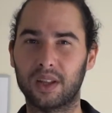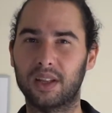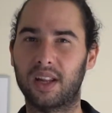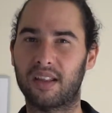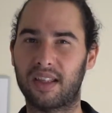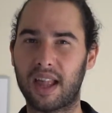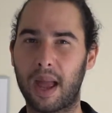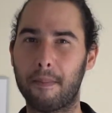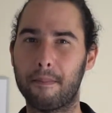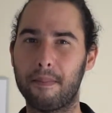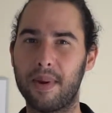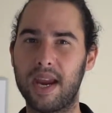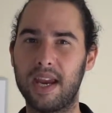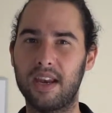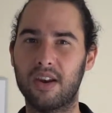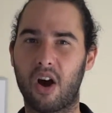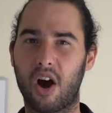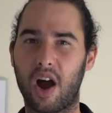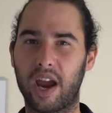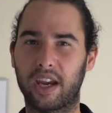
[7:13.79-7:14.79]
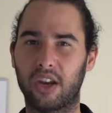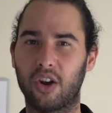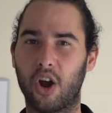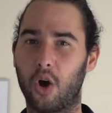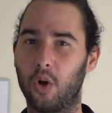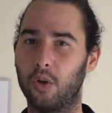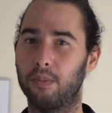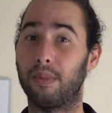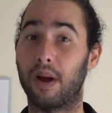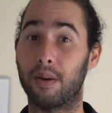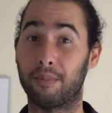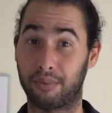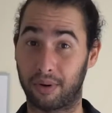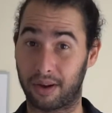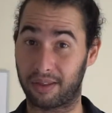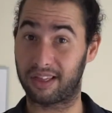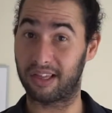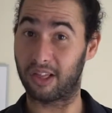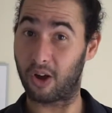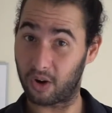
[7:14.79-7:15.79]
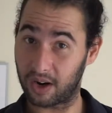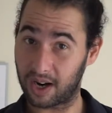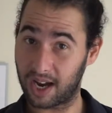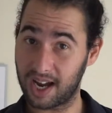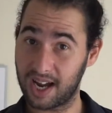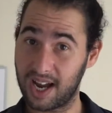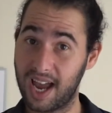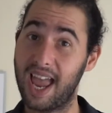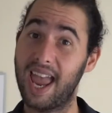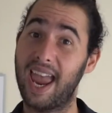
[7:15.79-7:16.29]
does that mean I can hold my breath longer?